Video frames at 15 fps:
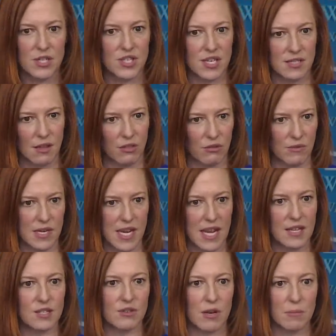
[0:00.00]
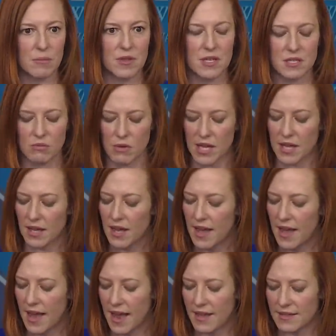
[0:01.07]
She has a three day trip this week,
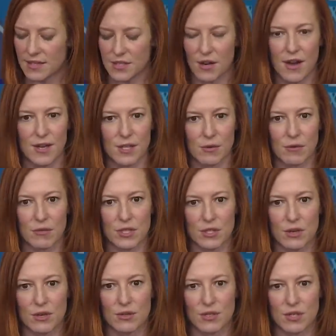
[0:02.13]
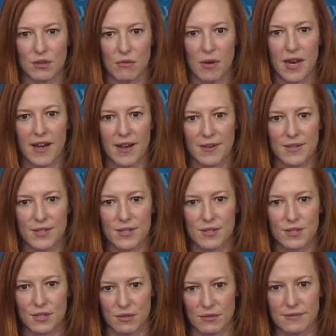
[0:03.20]
and the dogs will return to the White House
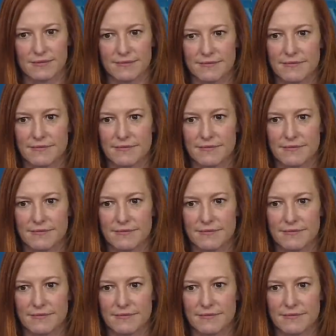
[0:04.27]
soon.